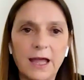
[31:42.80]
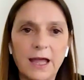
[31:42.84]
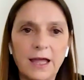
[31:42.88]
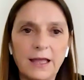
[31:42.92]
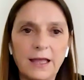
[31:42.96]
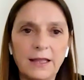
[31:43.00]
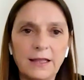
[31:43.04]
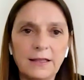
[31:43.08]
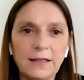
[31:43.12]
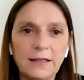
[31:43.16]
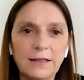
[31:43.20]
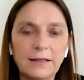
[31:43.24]

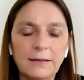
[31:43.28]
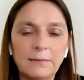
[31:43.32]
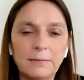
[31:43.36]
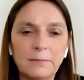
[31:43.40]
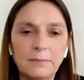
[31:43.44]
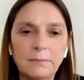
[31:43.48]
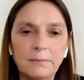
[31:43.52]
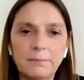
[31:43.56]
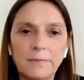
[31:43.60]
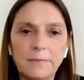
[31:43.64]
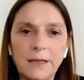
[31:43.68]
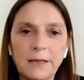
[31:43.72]

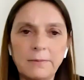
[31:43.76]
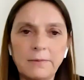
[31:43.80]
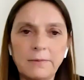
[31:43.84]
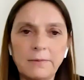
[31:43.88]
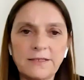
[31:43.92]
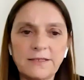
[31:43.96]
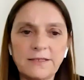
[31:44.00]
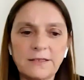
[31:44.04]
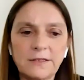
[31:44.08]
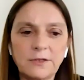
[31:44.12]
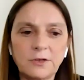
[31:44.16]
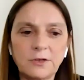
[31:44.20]
And
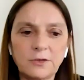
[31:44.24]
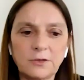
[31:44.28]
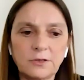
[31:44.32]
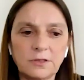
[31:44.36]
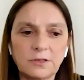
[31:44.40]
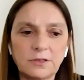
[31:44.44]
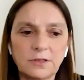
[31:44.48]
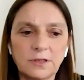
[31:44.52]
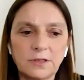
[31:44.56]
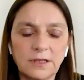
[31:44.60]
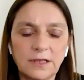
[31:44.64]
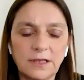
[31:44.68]
maybe it's not
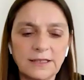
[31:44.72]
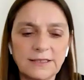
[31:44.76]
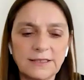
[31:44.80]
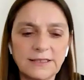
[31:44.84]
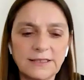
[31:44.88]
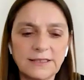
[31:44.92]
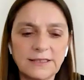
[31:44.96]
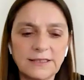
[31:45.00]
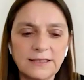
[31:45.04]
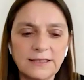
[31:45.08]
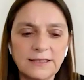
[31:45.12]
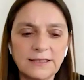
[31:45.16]
the
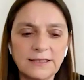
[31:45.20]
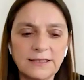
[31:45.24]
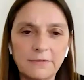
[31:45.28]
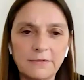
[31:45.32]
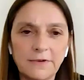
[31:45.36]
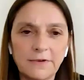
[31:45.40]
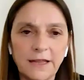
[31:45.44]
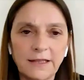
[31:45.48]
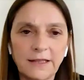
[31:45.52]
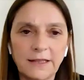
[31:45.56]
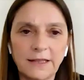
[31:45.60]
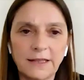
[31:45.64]
time
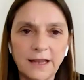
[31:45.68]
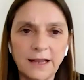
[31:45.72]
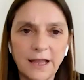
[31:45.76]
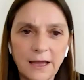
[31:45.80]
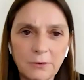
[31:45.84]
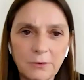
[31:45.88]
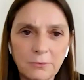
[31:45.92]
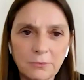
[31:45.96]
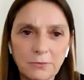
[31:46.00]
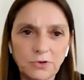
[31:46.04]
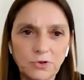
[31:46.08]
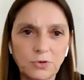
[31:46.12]
right
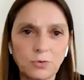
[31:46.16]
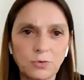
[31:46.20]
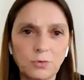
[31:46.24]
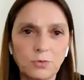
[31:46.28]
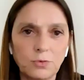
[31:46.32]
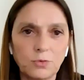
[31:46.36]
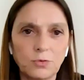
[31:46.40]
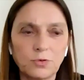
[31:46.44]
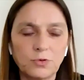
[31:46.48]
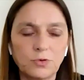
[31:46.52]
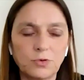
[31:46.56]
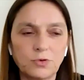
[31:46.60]
now
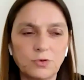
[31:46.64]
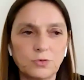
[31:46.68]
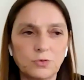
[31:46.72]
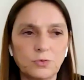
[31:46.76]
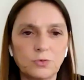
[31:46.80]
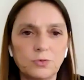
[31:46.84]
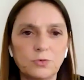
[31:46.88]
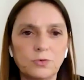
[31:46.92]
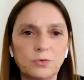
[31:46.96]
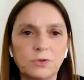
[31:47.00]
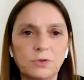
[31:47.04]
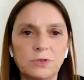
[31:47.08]
to
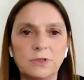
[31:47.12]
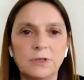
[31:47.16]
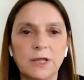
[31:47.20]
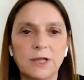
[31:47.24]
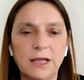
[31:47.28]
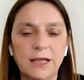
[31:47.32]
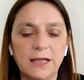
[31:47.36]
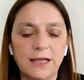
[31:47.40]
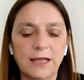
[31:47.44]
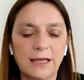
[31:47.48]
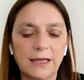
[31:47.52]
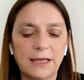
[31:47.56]

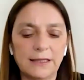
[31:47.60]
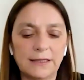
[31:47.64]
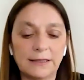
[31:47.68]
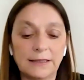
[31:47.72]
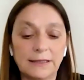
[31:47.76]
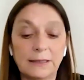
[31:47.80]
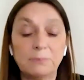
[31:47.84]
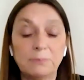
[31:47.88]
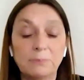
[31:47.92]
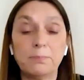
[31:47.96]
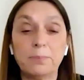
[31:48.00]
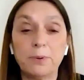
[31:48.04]

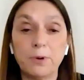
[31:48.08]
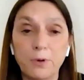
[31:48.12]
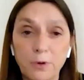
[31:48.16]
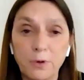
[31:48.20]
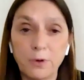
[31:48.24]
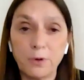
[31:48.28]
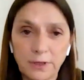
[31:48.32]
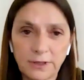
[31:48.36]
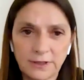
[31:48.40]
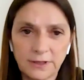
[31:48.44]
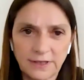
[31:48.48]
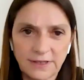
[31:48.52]

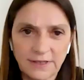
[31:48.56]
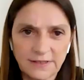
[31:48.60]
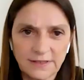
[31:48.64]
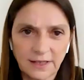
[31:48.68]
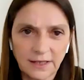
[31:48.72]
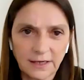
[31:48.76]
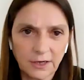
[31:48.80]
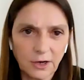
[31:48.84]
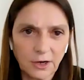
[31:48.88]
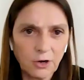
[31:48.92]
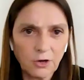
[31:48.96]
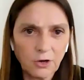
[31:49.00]
deploy these
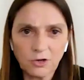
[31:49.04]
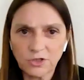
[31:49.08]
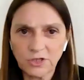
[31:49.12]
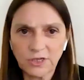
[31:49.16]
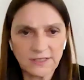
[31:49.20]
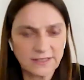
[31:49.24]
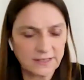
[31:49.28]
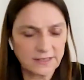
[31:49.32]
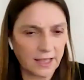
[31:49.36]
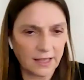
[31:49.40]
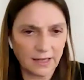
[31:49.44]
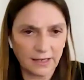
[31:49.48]

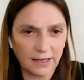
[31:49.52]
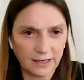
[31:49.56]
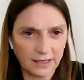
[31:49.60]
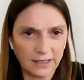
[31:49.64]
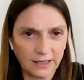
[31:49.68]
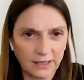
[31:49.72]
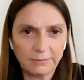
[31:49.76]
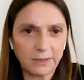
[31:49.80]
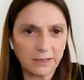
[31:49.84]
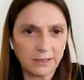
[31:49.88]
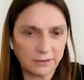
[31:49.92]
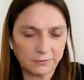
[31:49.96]
technologies. And
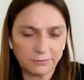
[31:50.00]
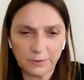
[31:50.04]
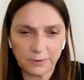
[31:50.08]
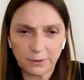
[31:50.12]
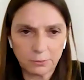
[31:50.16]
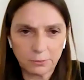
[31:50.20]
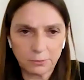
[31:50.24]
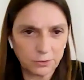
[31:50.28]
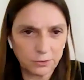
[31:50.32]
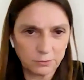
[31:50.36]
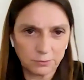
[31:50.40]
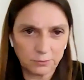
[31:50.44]
even if
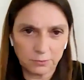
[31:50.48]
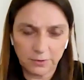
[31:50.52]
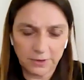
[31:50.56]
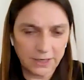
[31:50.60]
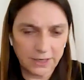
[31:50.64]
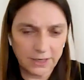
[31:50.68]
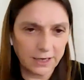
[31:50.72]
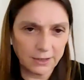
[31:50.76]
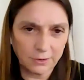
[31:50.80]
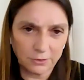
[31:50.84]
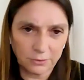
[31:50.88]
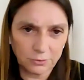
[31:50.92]
we want, we
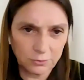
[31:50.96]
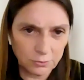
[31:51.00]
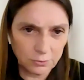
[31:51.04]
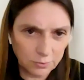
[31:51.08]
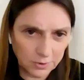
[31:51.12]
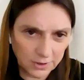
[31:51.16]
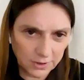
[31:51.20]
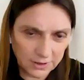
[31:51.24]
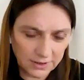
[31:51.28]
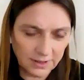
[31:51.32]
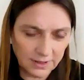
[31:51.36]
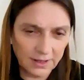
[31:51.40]
cannot
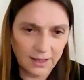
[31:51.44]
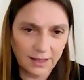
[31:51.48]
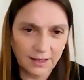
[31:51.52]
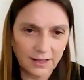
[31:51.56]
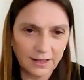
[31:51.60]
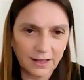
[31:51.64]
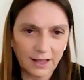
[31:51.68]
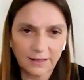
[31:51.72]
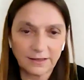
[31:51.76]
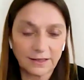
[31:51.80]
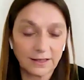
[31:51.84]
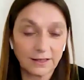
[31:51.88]
do it
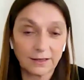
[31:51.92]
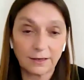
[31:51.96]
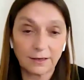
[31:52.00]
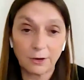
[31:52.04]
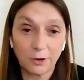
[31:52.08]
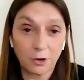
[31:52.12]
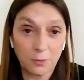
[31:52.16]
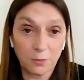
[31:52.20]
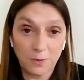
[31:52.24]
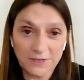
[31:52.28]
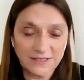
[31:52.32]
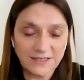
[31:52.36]
at the
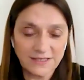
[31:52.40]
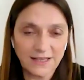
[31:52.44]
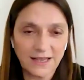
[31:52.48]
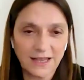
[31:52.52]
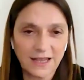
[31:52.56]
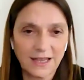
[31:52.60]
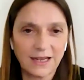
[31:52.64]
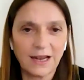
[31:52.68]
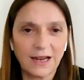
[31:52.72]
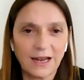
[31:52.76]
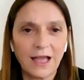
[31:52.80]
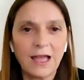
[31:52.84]
global
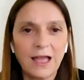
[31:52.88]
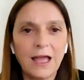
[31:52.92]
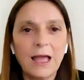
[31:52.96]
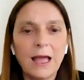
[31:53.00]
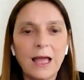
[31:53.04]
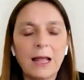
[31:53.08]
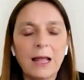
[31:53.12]
scale.